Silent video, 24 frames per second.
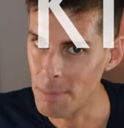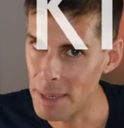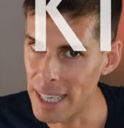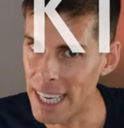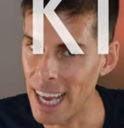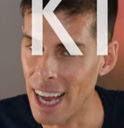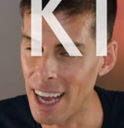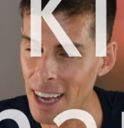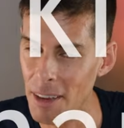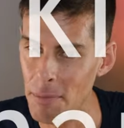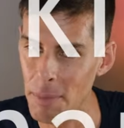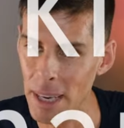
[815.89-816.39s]
Be
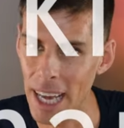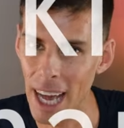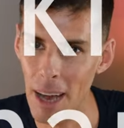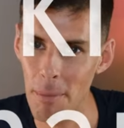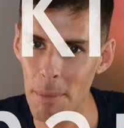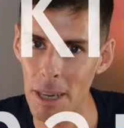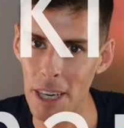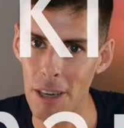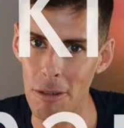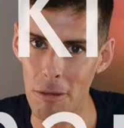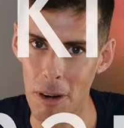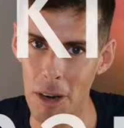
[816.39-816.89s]
kind, be
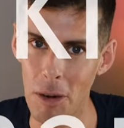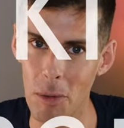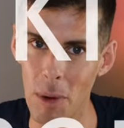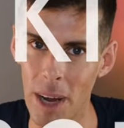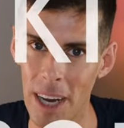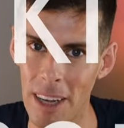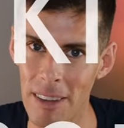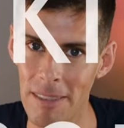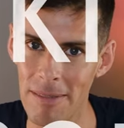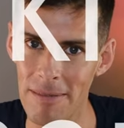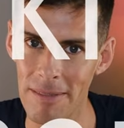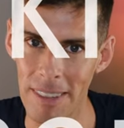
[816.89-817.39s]
happy, run
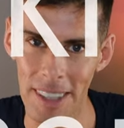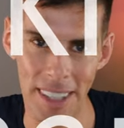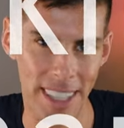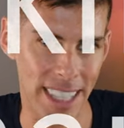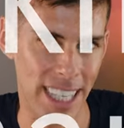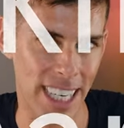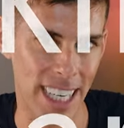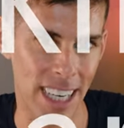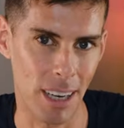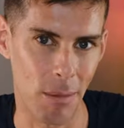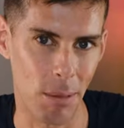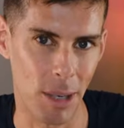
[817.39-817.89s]
well. I'll see
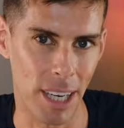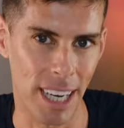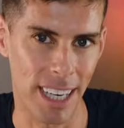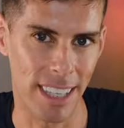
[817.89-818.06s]
you in a couple of